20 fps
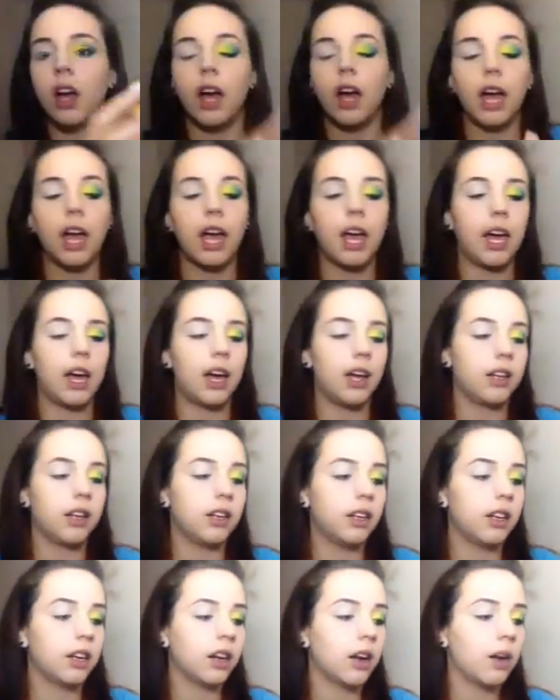
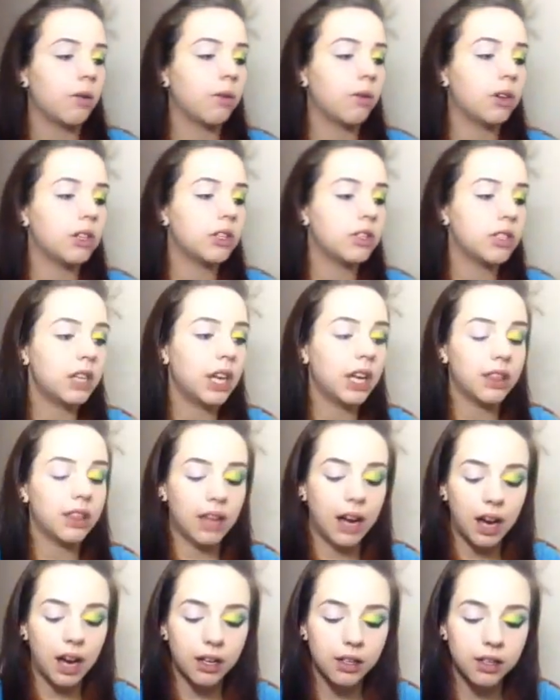and I'm going to take
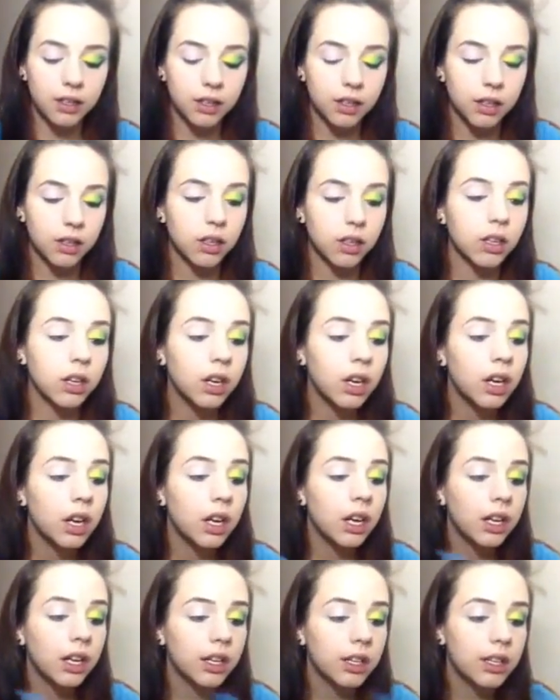that
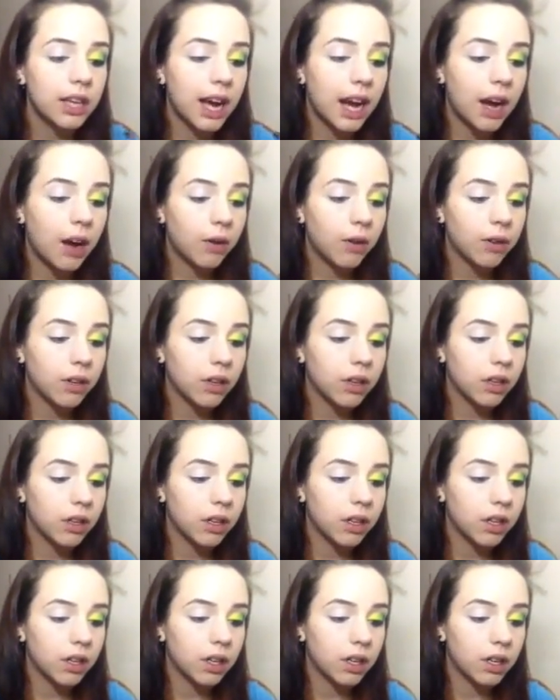down
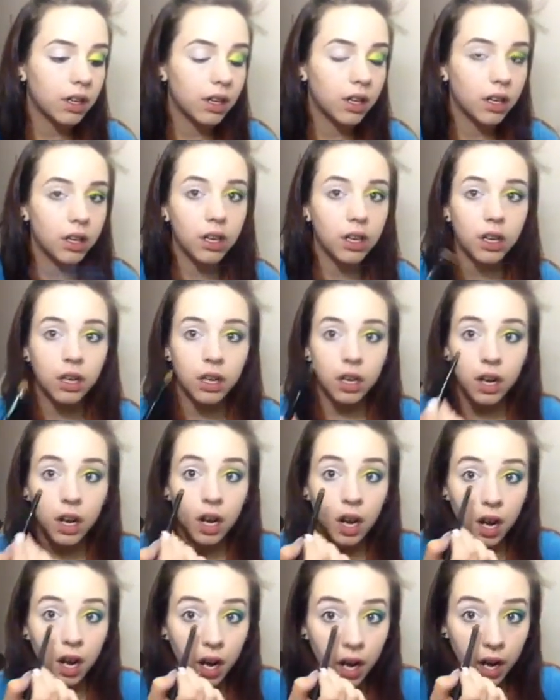
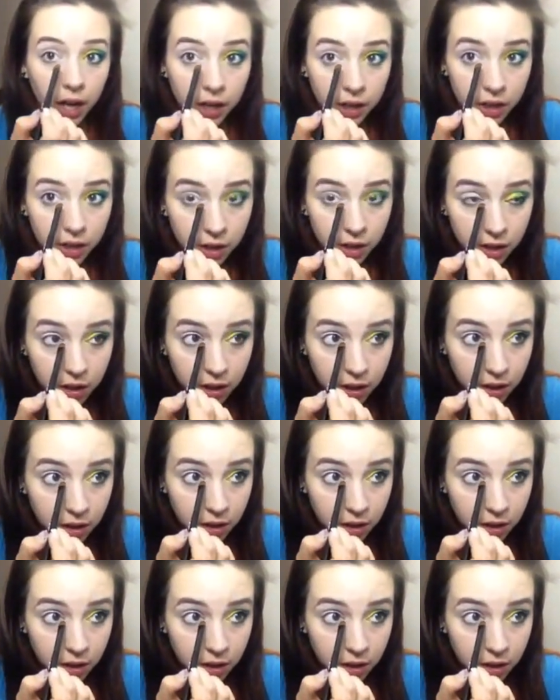under